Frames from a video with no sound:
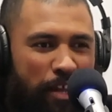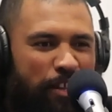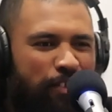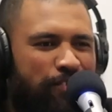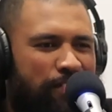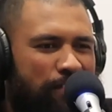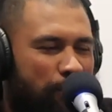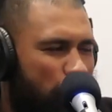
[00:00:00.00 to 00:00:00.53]
And
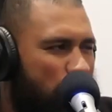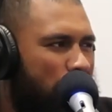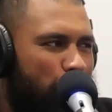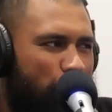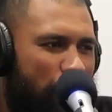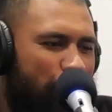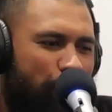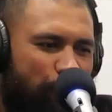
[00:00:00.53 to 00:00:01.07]
it's, look,
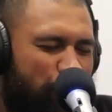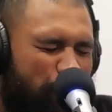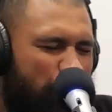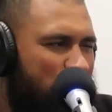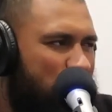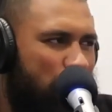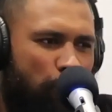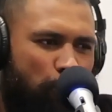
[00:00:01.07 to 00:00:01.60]
it
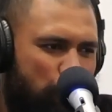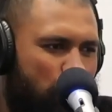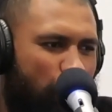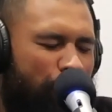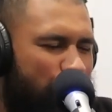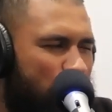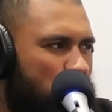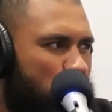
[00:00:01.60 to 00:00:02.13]

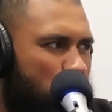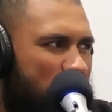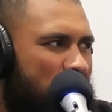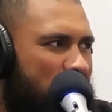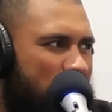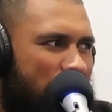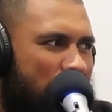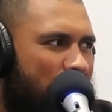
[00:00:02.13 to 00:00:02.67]
still feels
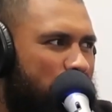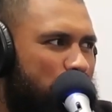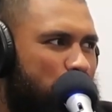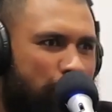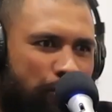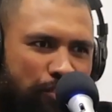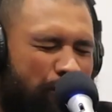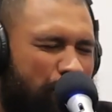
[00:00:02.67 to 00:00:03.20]
weird and
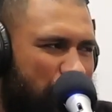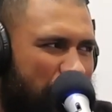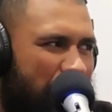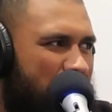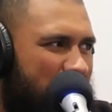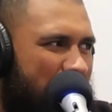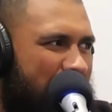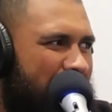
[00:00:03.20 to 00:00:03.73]
uncomfortable just to
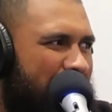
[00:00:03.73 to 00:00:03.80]
say that.